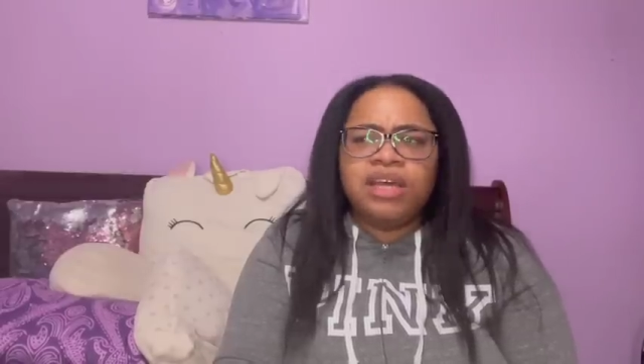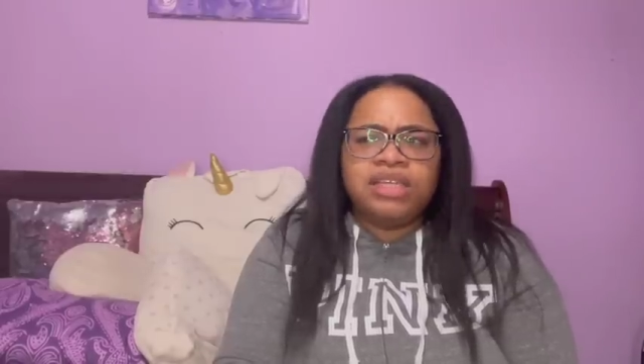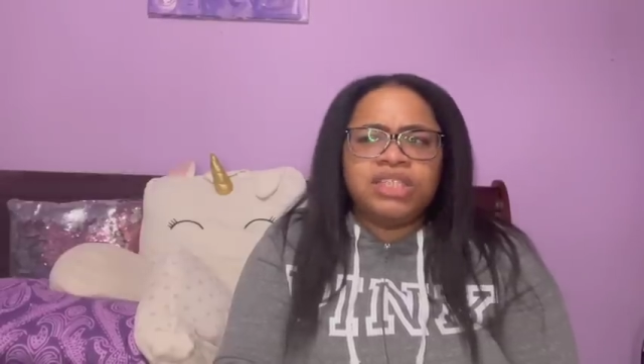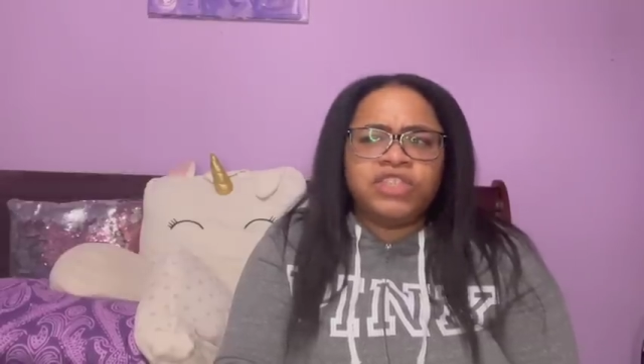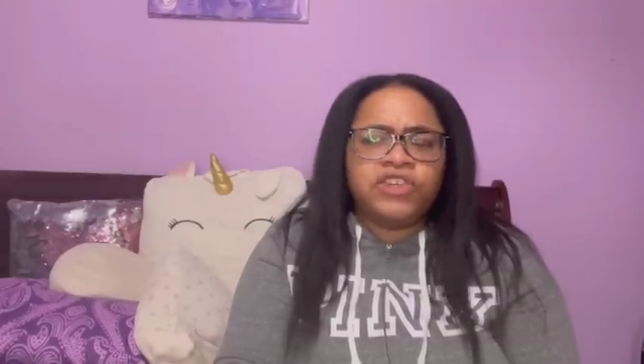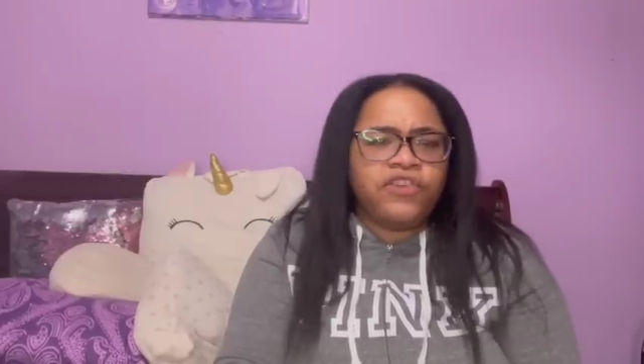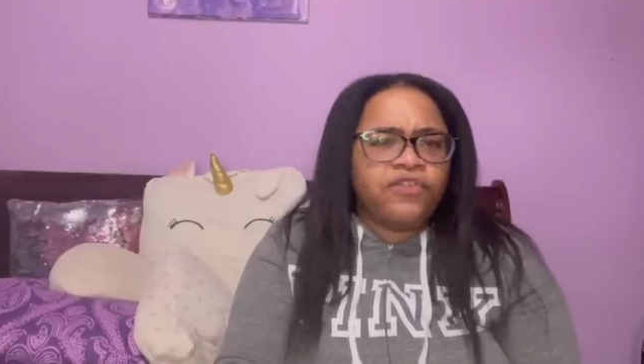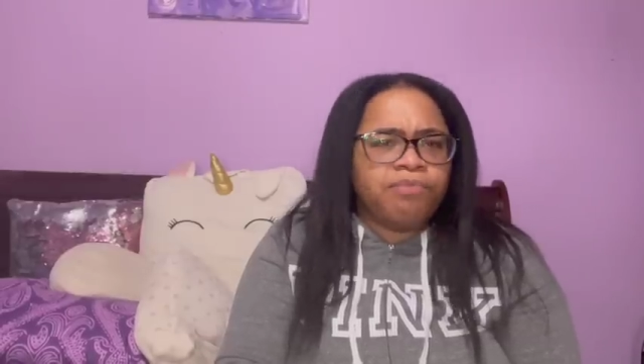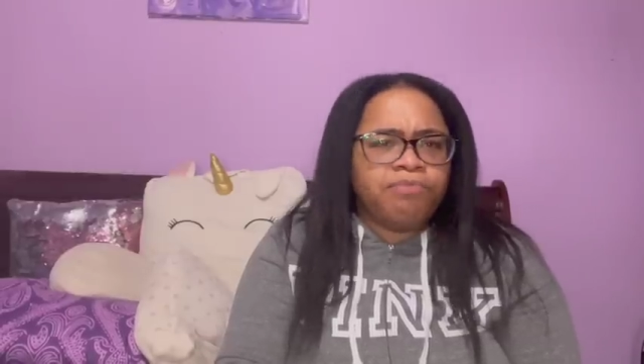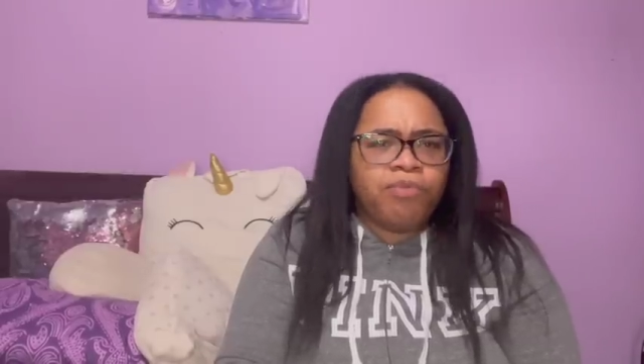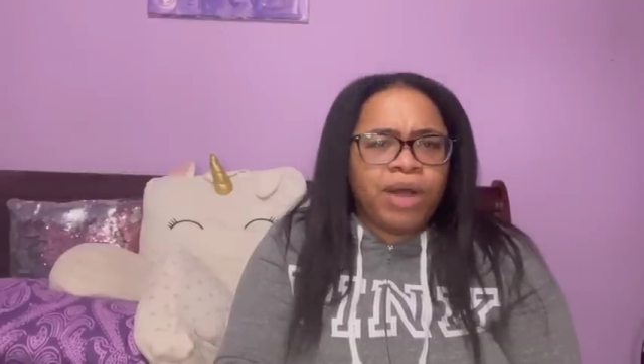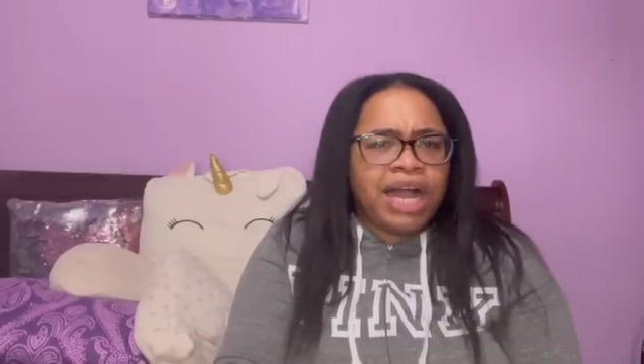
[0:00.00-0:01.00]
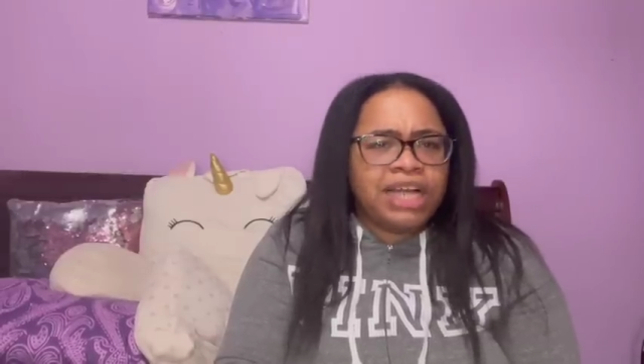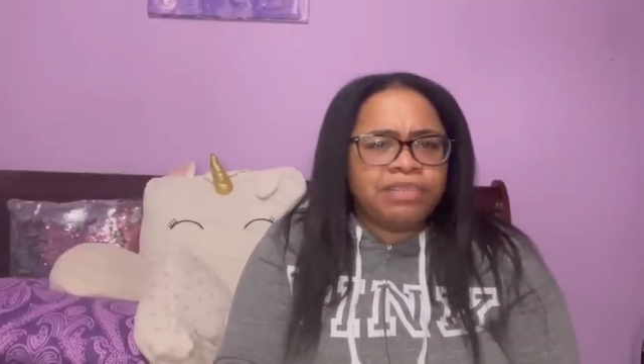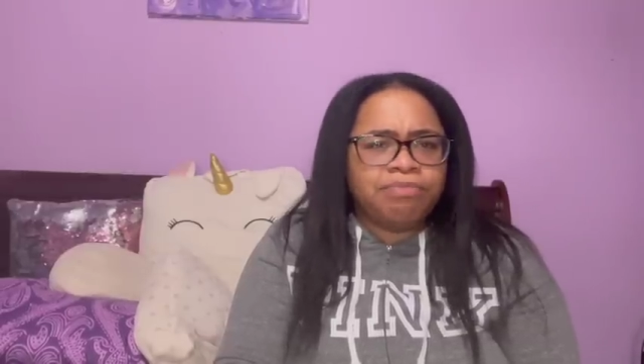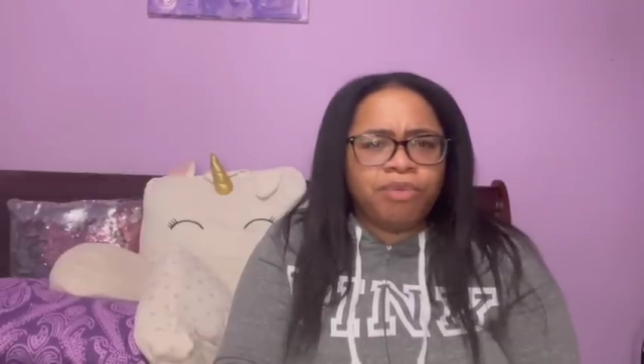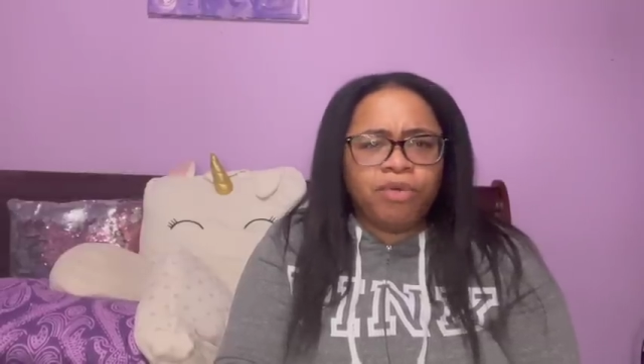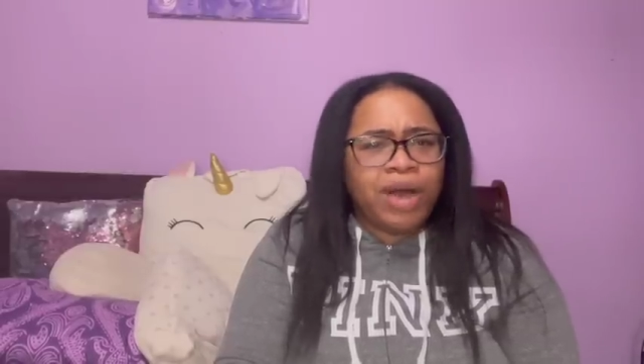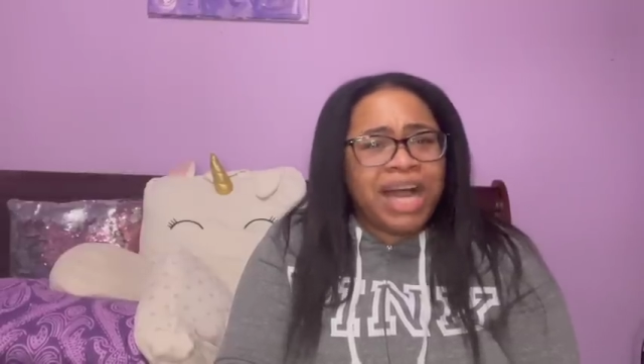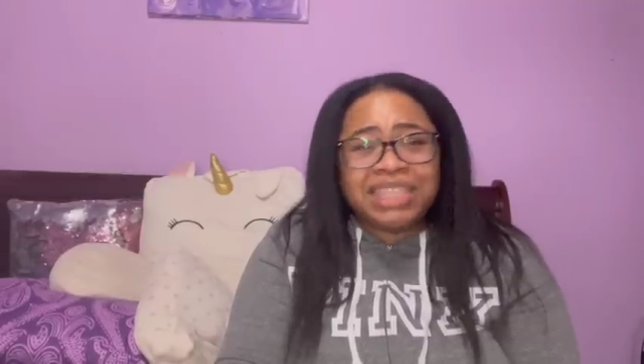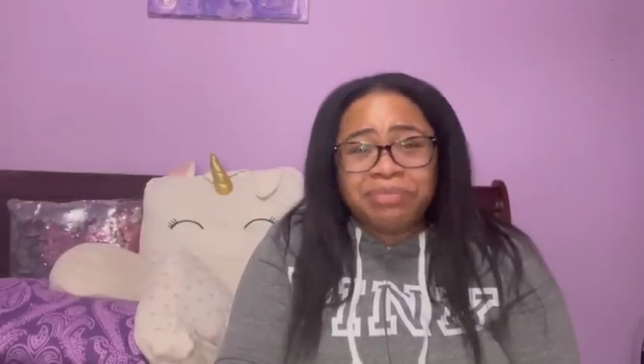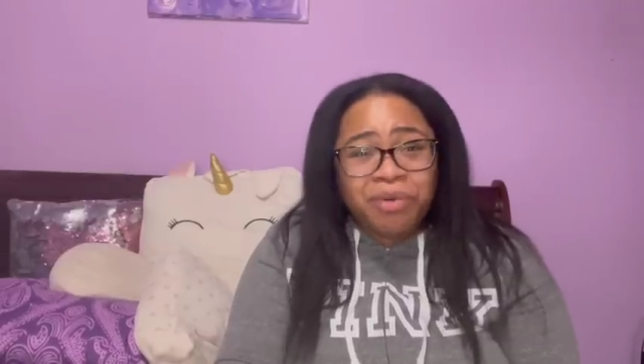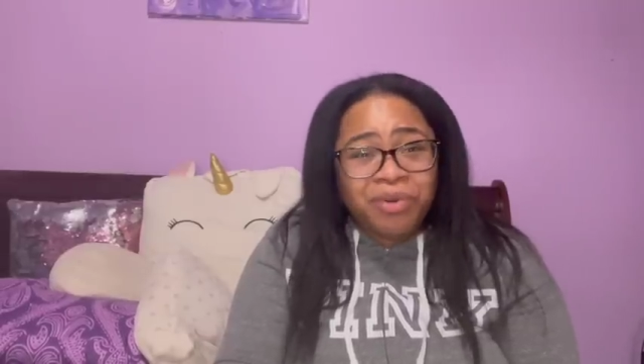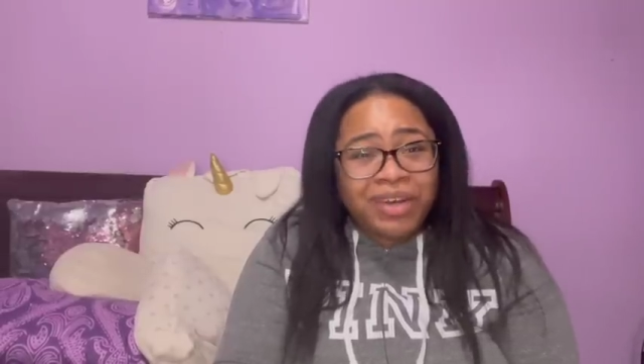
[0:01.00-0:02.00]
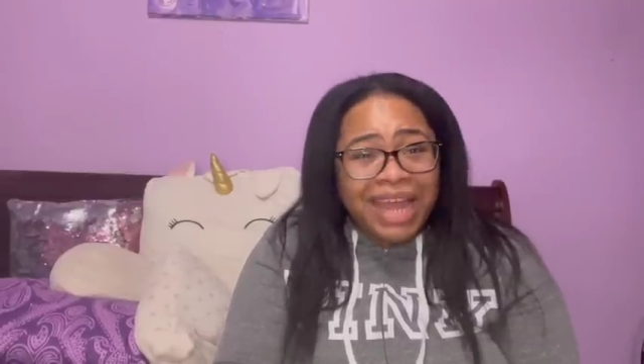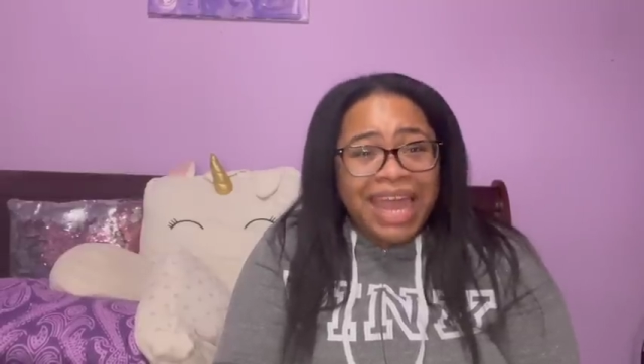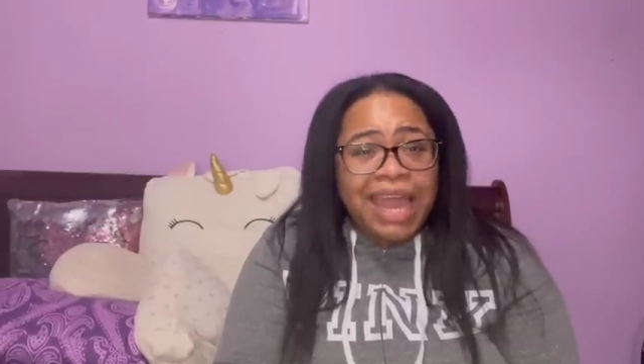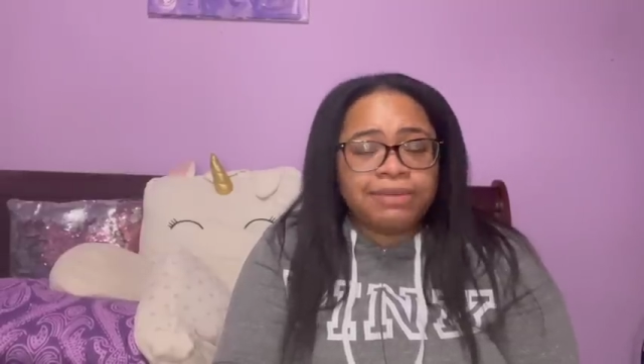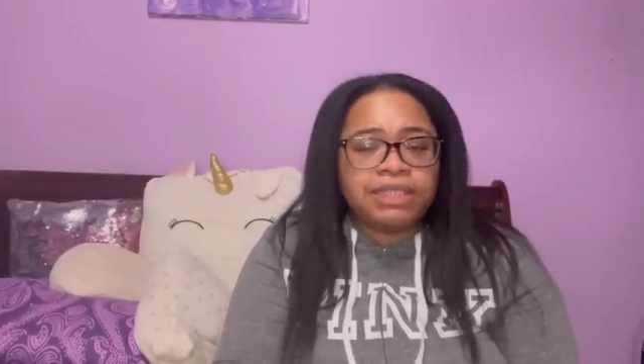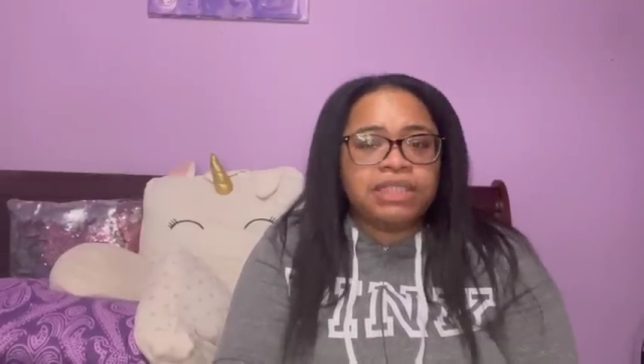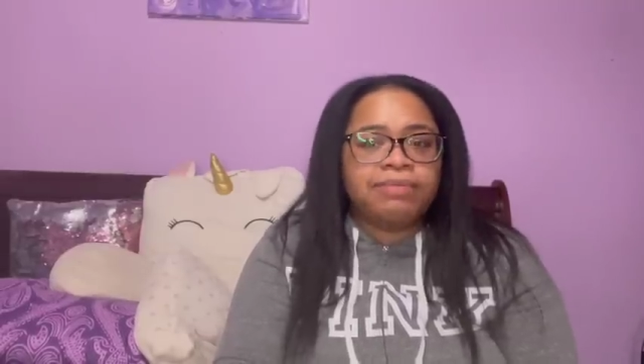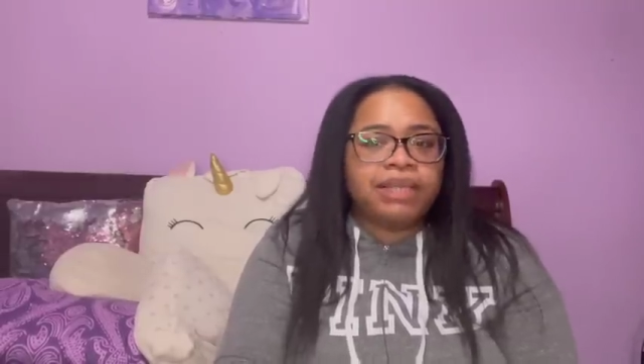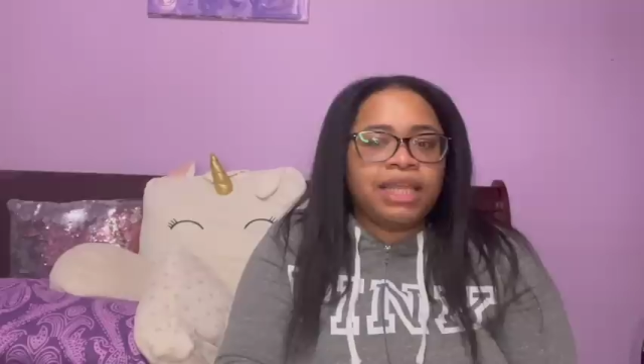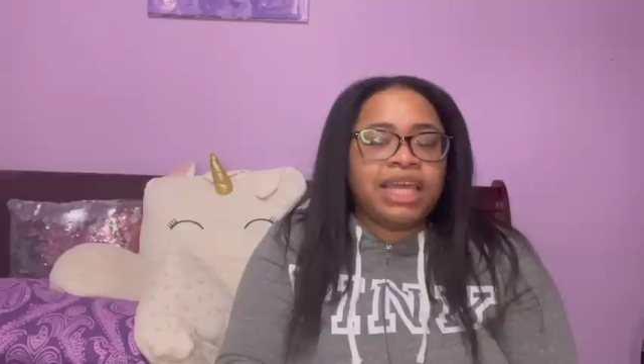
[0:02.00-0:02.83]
Surf washboard ads or something like that.